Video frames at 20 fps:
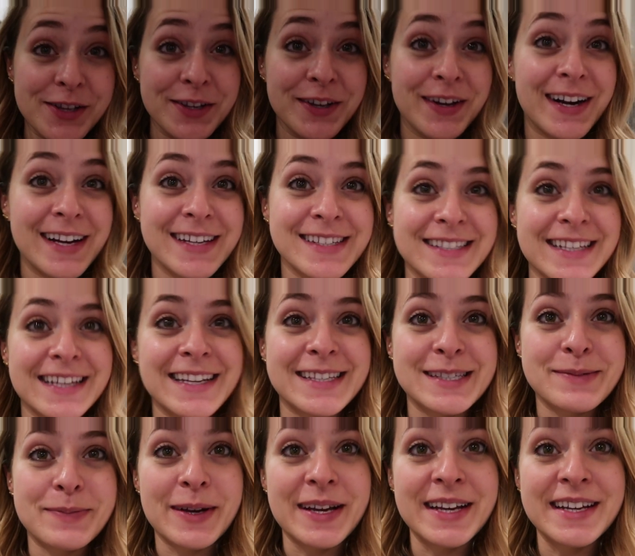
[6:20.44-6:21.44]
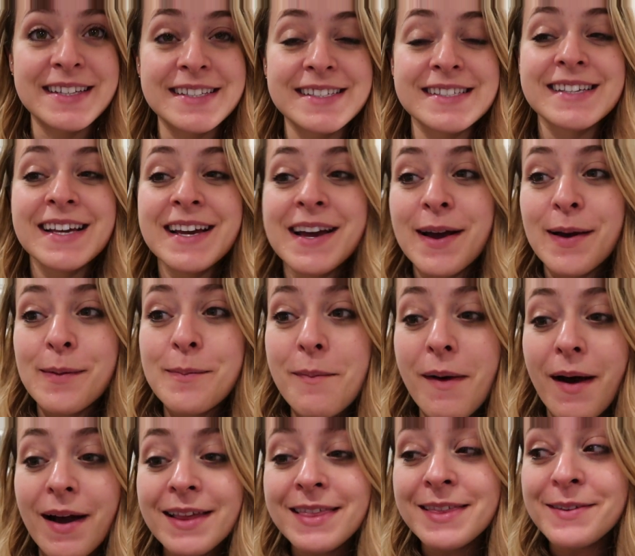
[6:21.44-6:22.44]
you guys this because
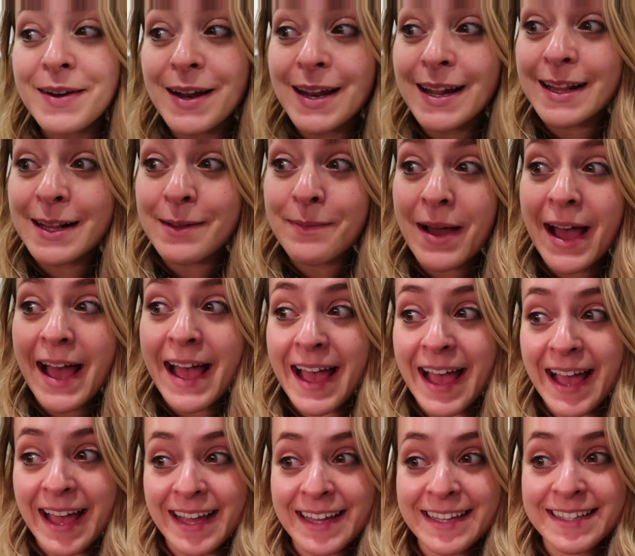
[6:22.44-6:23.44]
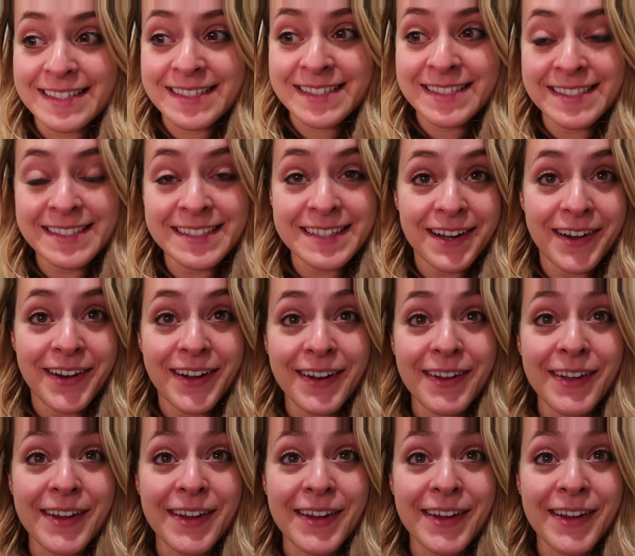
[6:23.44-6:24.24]
my 3 little bears are